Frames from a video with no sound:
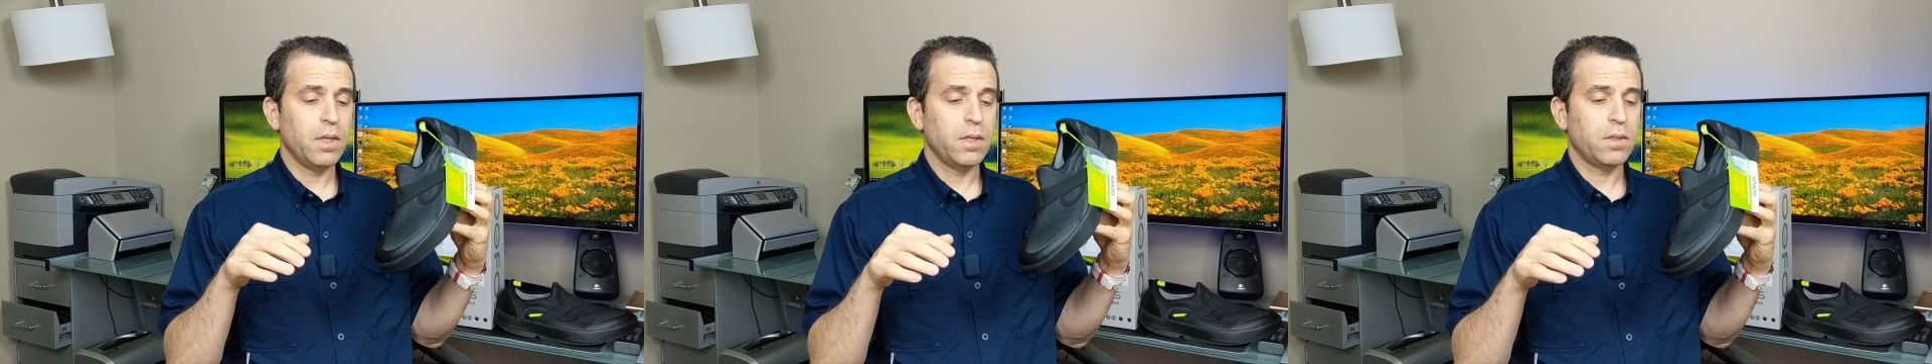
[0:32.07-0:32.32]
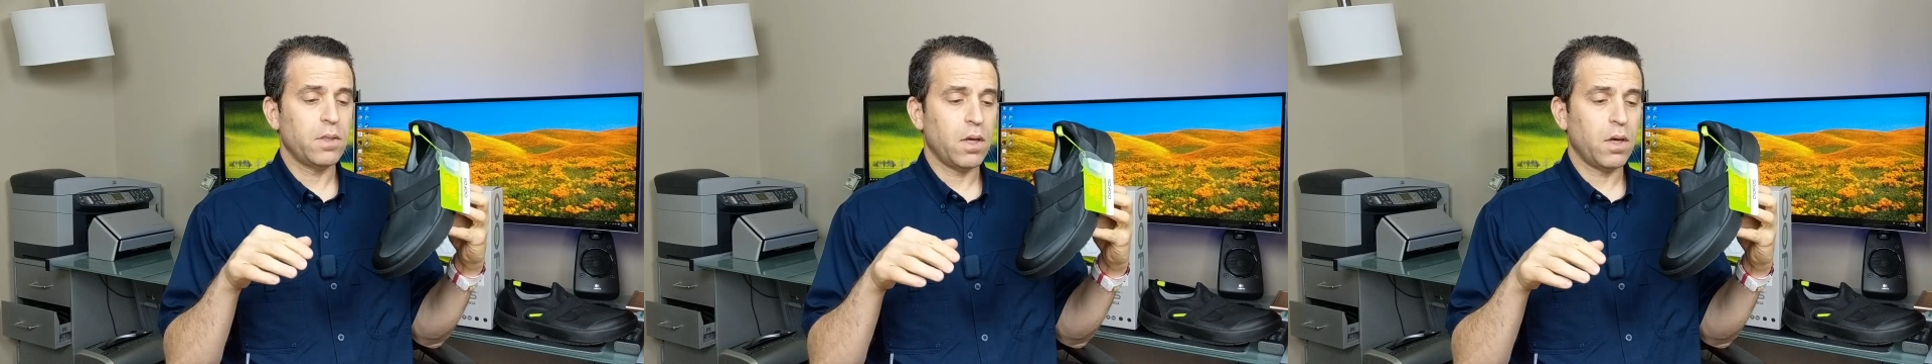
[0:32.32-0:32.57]

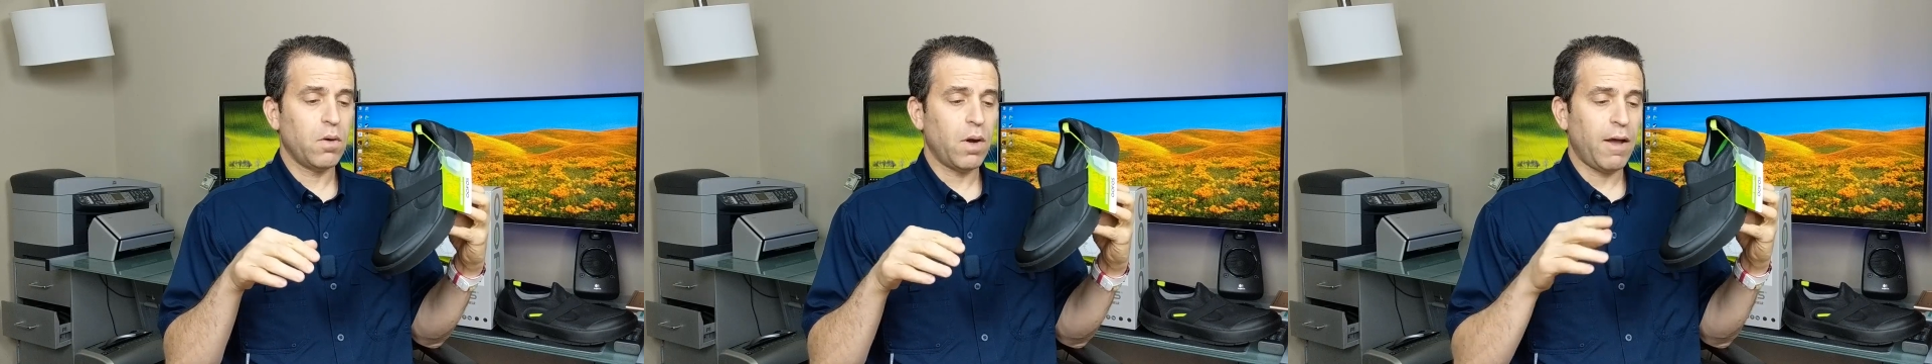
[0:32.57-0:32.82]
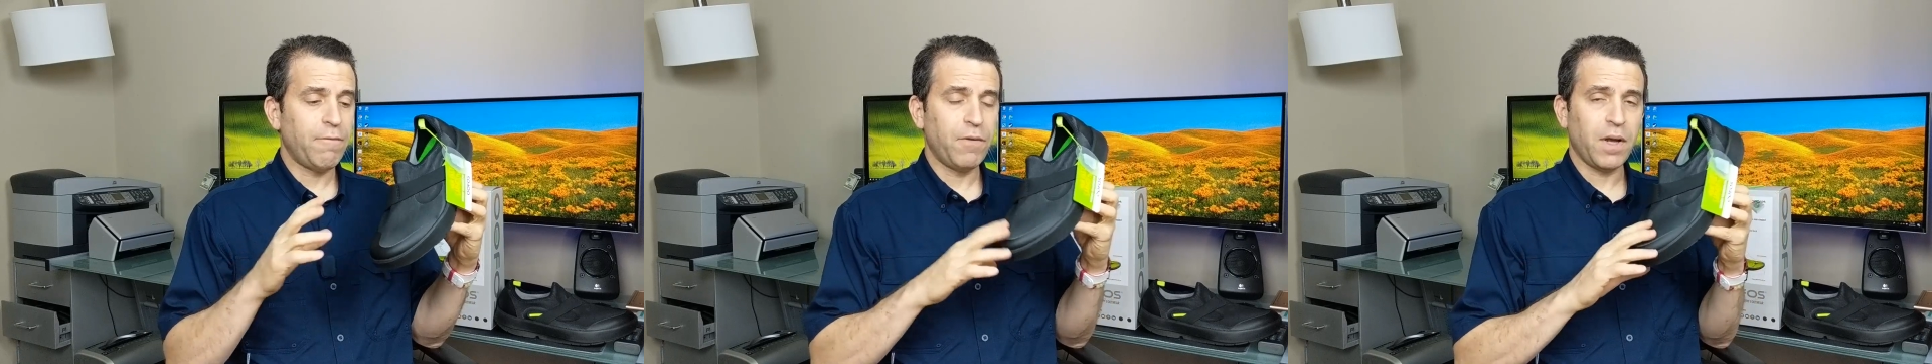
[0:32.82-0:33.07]
so
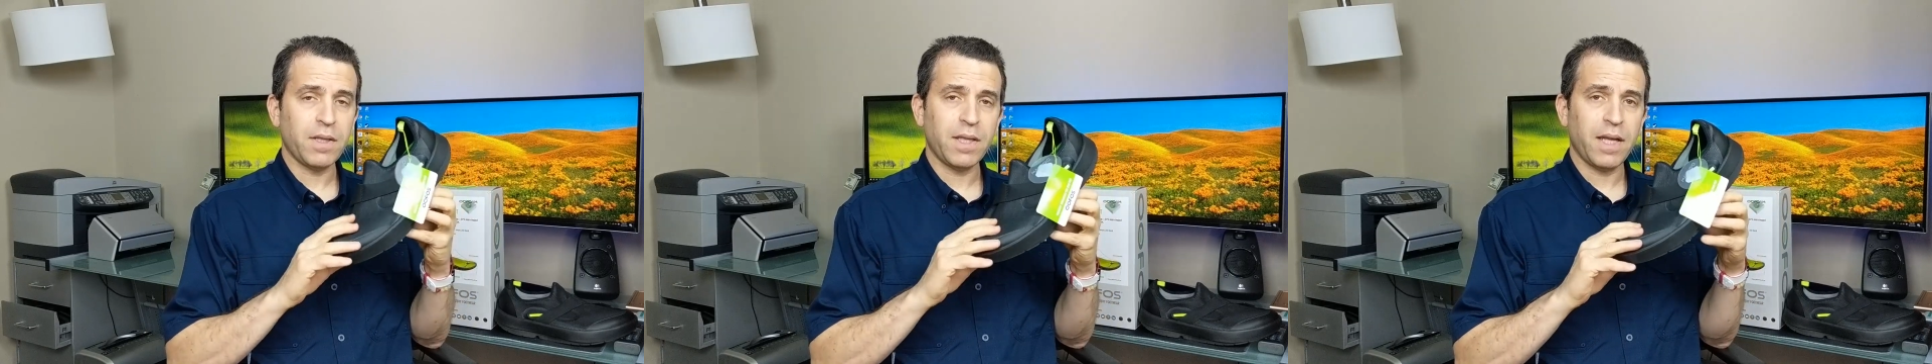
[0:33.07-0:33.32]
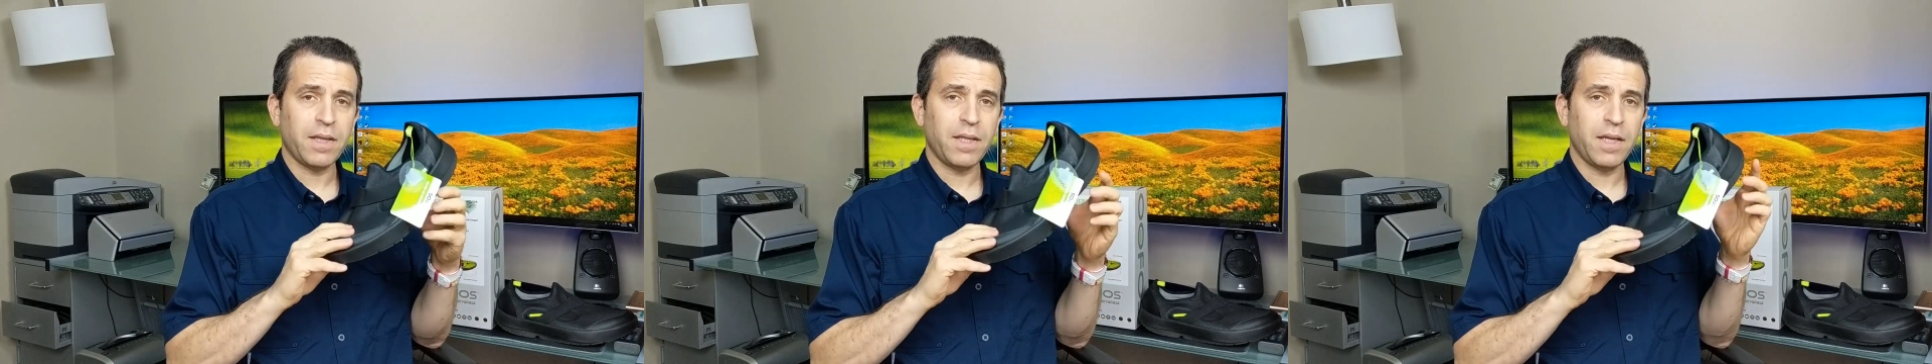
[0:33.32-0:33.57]
I felt
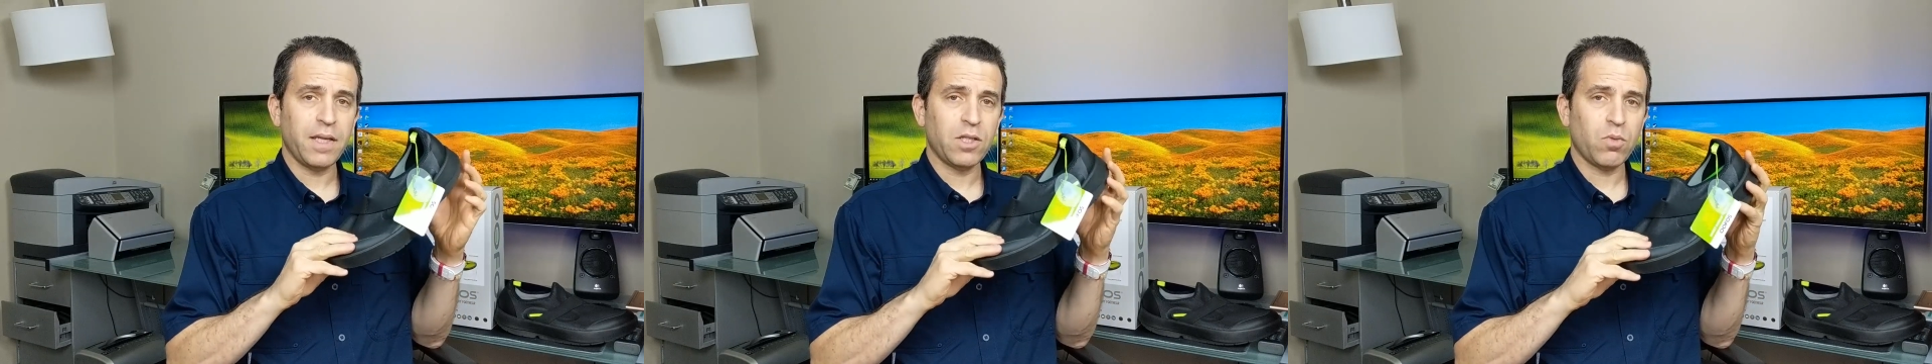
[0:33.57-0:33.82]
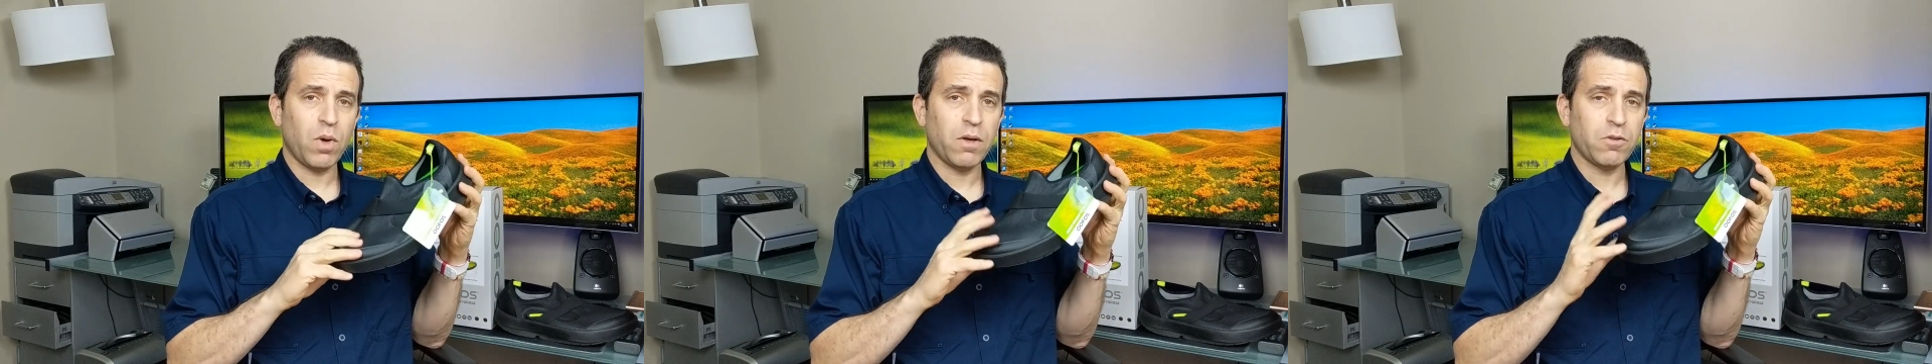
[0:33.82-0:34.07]
that the
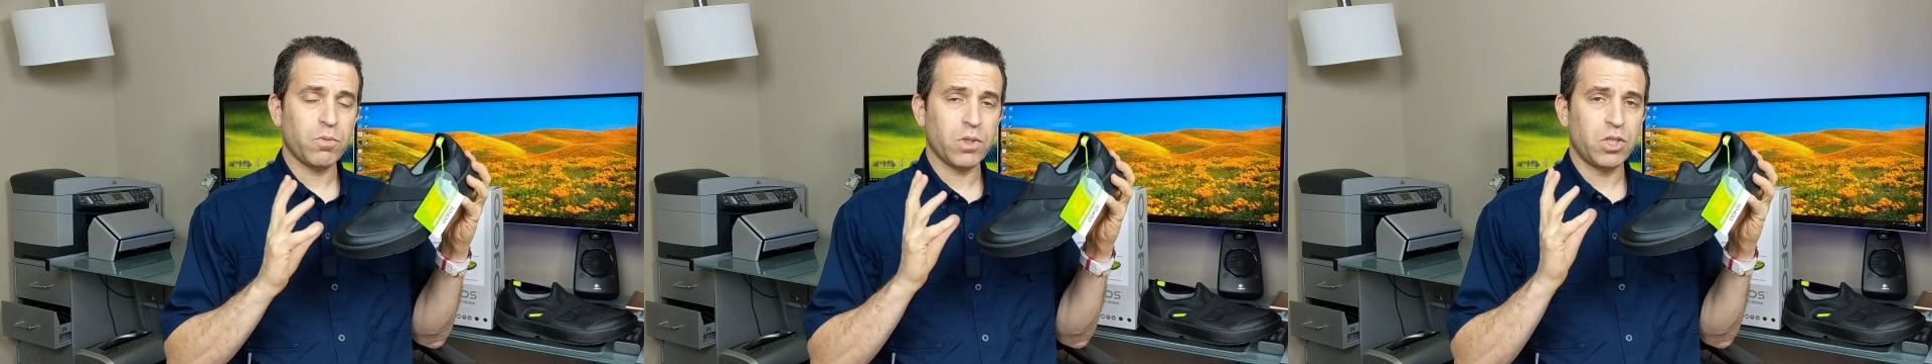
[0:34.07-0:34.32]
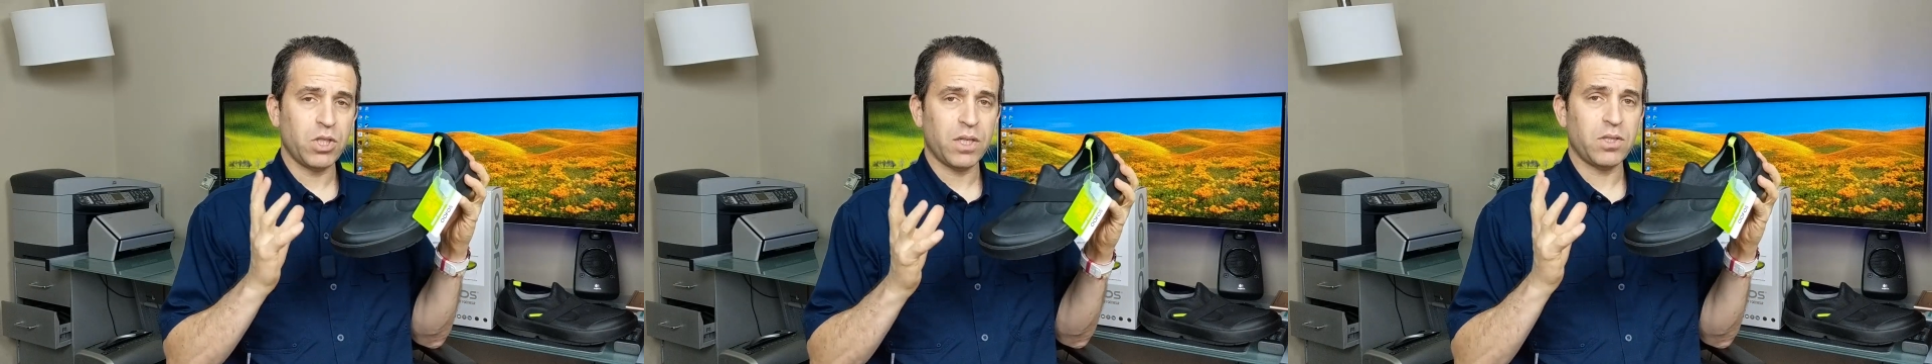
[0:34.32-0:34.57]
twelves were
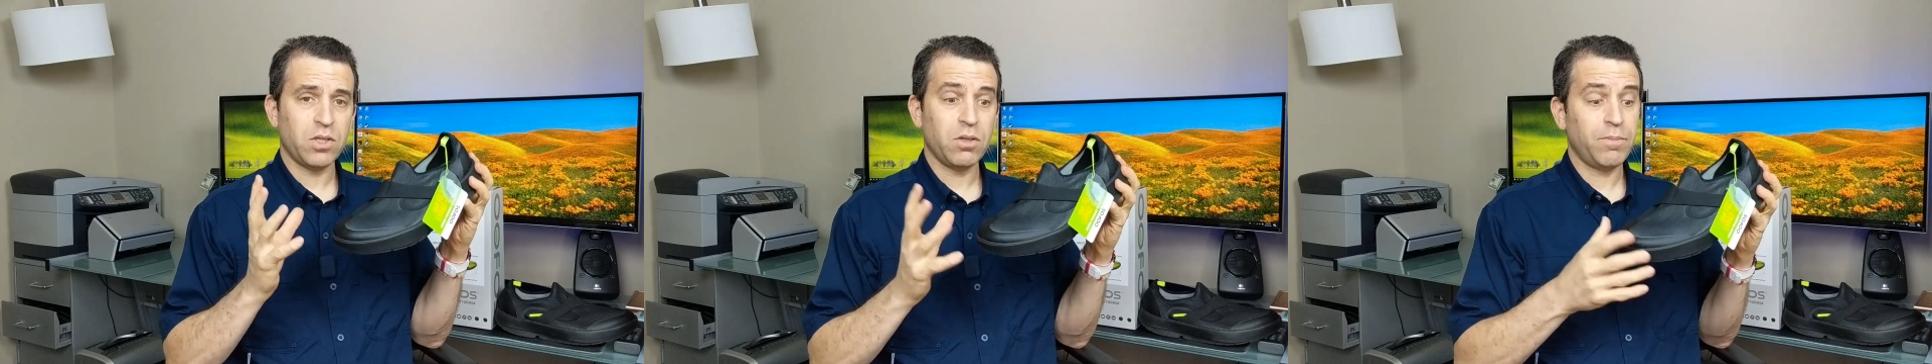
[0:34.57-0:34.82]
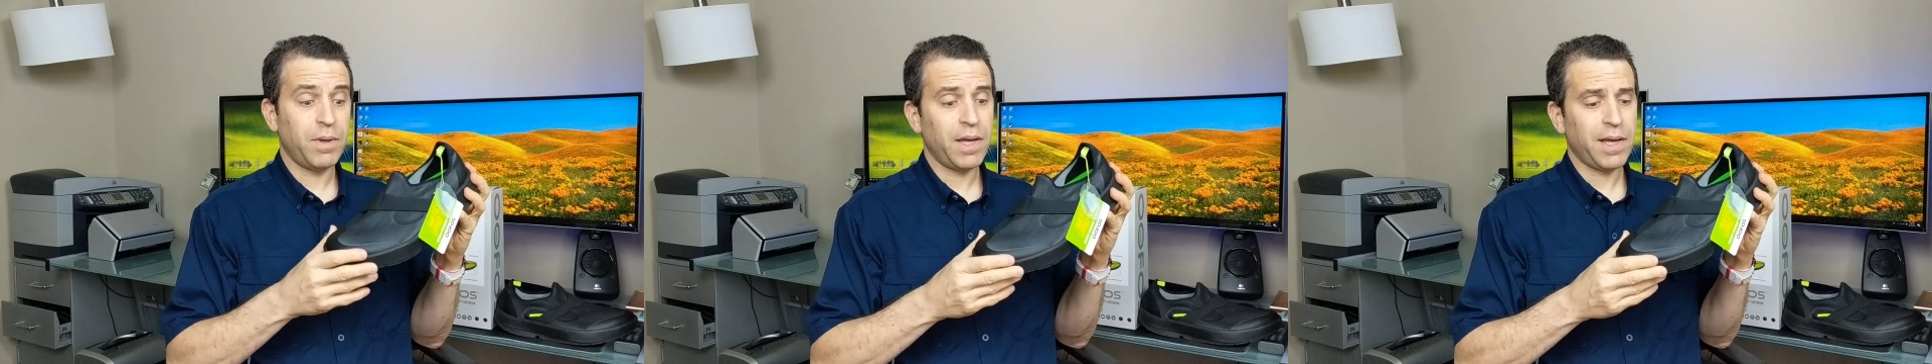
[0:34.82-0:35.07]
just too
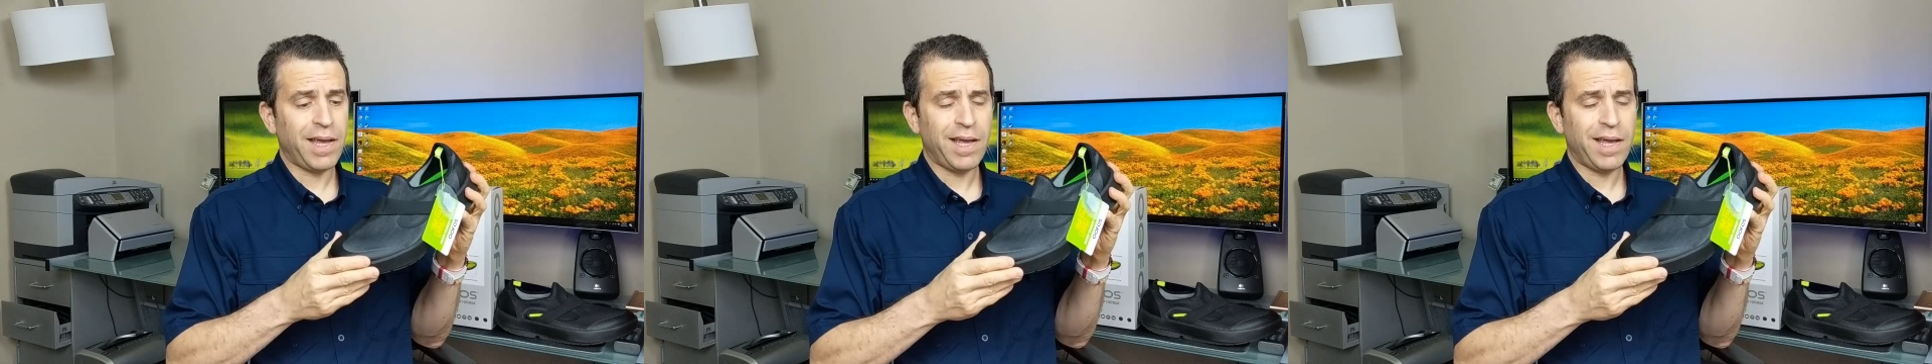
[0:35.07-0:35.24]
big,